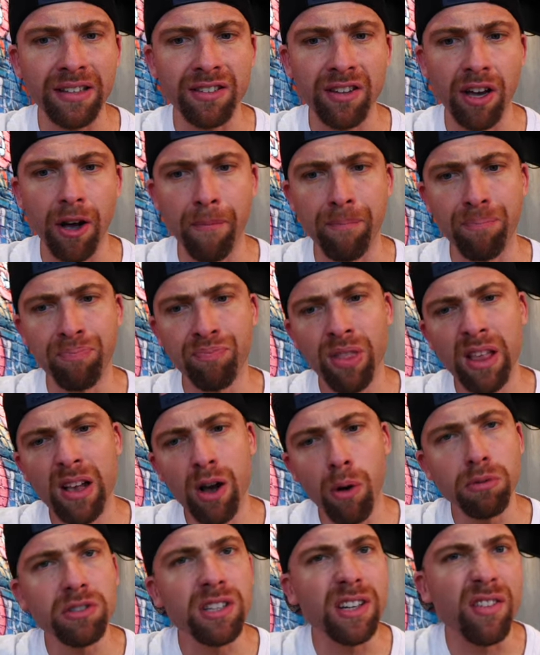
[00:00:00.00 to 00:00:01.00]
it's um,
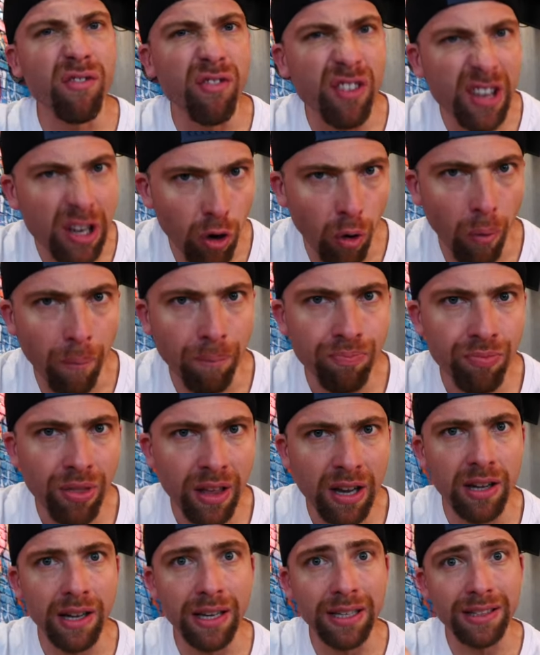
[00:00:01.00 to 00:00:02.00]
almost like veal.
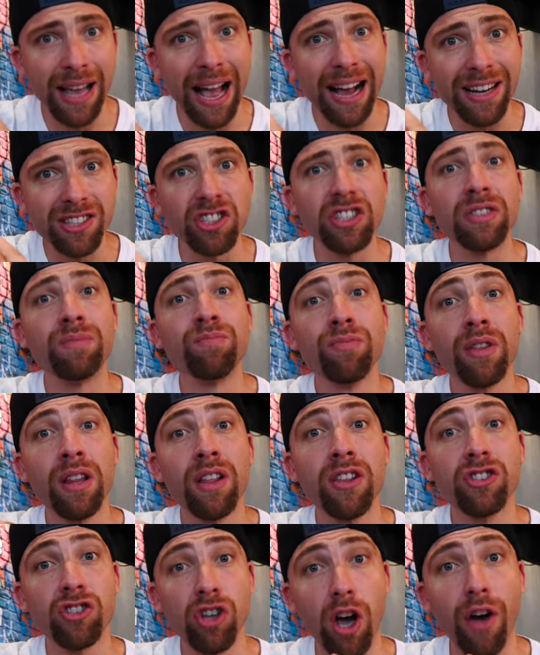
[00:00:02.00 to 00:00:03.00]
But it's actually
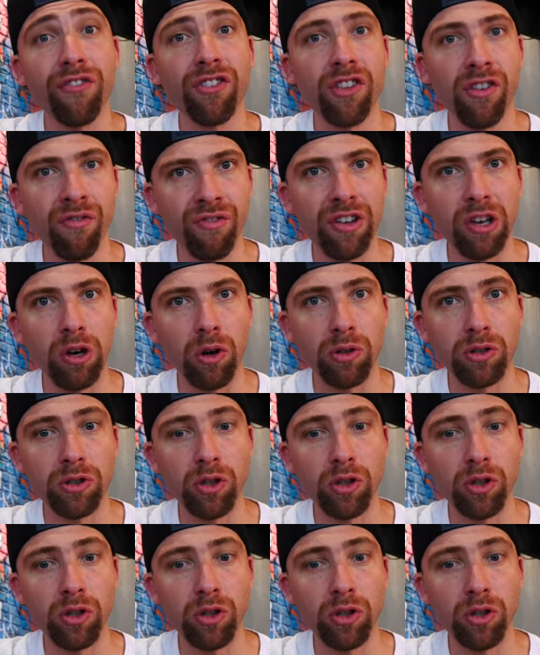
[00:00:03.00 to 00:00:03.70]
softer than veal,